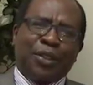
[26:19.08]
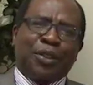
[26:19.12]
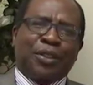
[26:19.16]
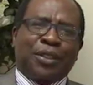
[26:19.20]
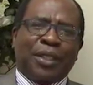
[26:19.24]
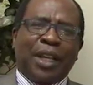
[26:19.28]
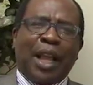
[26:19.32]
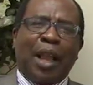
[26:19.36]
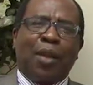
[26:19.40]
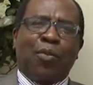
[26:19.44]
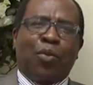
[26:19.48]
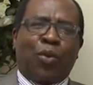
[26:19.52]
your
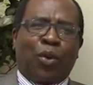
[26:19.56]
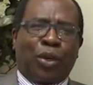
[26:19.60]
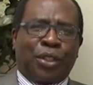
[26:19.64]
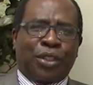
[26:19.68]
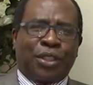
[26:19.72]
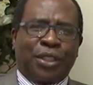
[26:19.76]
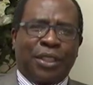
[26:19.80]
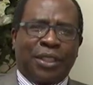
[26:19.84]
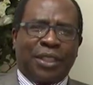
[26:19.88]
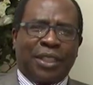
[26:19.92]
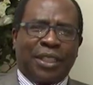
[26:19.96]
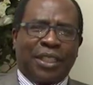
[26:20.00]
time
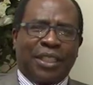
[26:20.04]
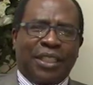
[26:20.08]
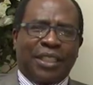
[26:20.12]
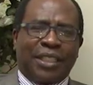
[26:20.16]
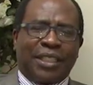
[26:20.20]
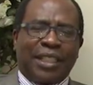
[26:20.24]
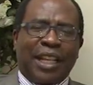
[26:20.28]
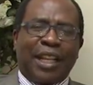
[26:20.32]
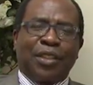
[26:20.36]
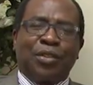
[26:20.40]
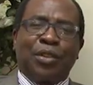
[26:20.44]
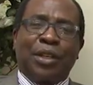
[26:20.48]
watching
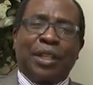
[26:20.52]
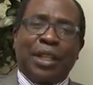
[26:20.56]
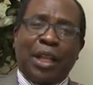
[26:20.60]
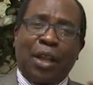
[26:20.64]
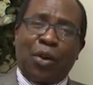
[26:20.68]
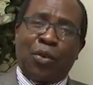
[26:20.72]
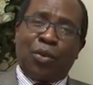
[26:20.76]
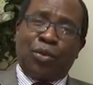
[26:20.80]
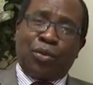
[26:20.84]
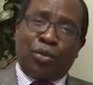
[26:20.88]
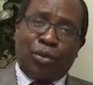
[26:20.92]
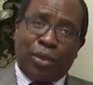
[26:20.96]
this, and you're
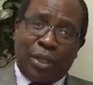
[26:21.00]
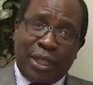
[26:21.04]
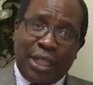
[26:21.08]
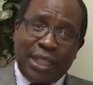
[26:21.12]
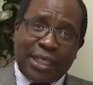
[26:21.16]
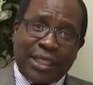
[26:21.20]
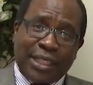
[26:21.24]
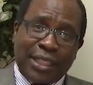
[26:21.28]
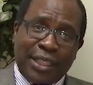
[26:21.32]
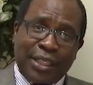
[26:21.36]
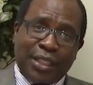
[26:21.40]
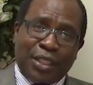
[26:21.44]
now
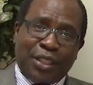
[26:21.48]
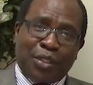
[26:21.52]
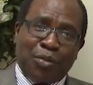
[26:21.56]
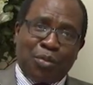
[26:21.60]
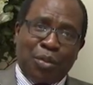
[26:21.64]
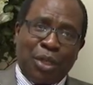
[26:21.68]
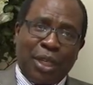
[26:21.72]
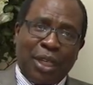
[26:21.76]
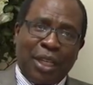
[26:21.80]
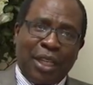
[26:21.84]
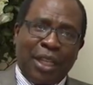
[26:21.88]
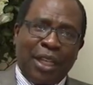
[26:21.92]
listening to
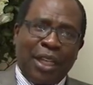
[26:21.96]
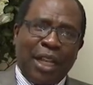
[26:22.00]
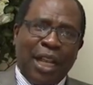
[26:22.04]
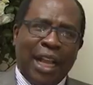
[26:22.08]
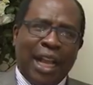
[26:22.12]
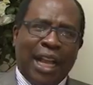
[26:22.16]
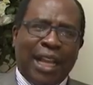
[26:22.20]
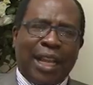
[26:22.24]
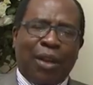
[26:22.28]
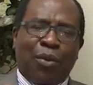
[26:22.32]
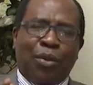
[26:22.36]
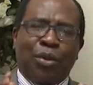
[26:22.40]
me.
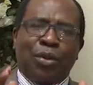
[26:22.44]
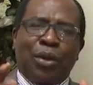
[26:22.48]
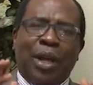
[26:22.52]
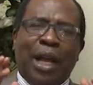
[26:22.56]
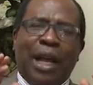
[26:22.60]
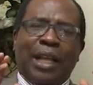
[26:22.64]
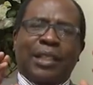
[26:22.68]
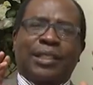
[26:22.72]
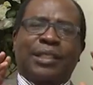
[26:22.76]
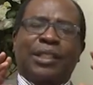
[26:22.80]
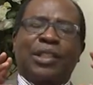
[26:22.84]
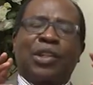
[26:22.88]
And I want to
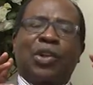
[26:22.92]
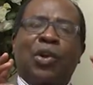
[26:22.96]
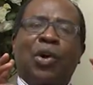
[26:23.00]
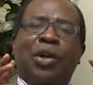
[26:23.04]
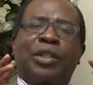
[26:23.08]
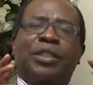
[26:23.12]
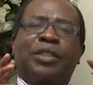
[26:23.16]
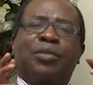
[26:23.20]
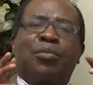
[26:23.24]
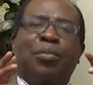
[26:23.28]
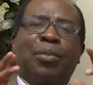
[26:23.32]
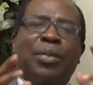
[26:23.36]
ask
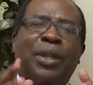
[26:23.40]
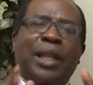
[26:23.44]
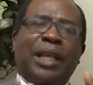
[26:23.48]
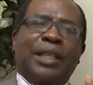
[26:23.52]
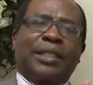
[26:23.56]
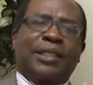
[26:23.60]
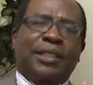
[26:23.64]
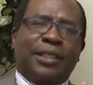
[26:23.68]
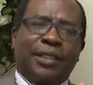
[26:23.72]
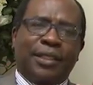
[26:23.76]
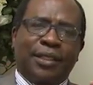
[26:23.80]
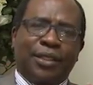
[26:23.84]
God's
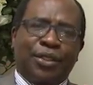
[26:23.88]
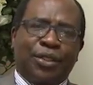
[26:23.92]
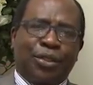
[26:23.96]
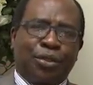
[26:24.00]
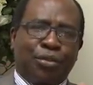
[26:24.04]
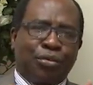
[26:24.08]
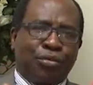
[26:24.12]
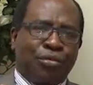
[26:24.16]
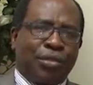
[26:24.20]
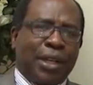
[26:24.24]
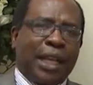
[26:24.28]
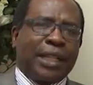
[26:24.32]
blessing to
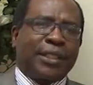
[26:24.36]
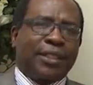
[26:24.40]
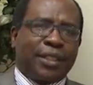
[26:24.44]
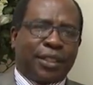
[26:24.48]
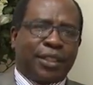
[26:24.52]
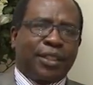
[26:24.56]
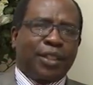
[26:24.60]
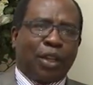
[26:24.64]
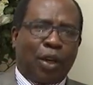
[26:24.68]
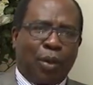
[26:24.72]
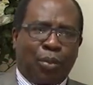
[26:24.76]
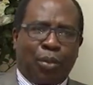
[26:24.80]

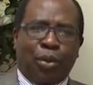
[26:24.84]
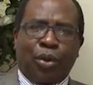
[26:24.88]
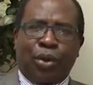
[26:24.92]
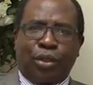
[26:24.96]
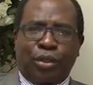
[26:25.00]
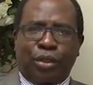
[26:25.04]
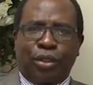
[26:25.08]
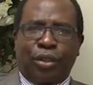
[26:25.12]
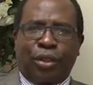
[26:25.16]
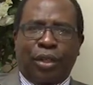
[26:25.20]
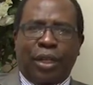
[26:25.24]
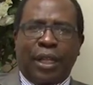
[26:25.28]
rest upon
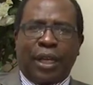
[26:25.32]
your